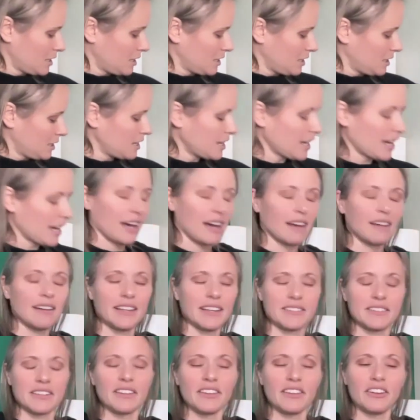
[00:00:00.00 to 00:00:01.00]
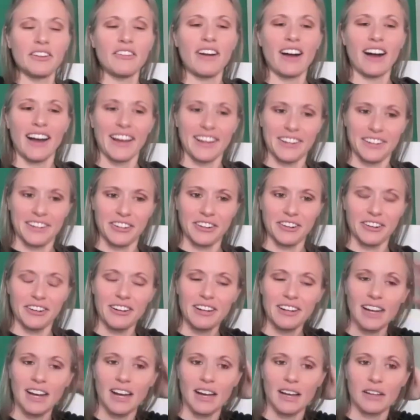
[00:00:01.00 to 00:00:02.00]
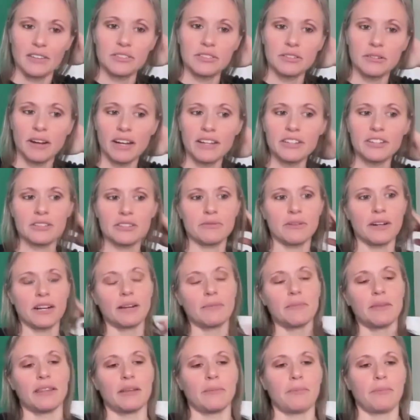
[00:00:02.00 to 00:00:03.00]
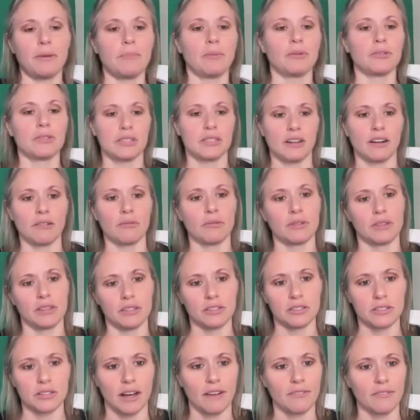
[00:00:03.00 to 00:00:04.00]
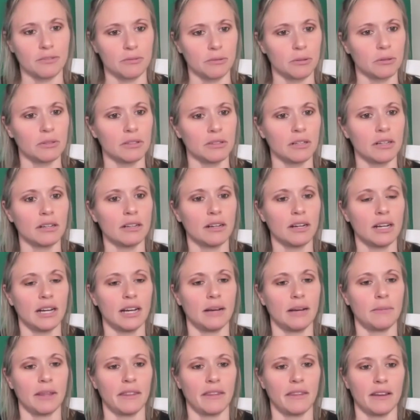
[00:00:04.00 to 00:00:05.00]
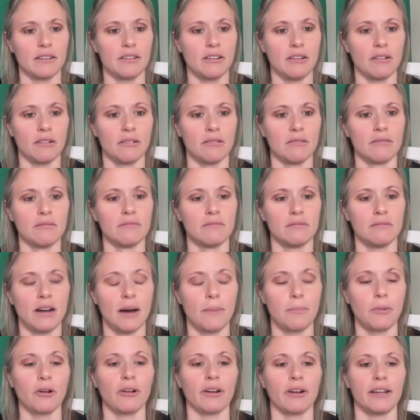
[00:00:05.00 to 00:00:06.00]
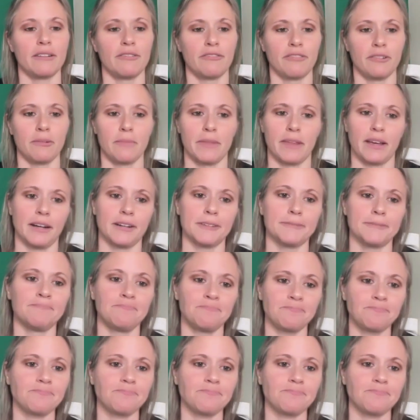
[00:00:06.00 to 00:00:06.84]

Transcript: Yeah, it's a little kinder. So I just recommend that people start with the soft roller and then go upgrade from there.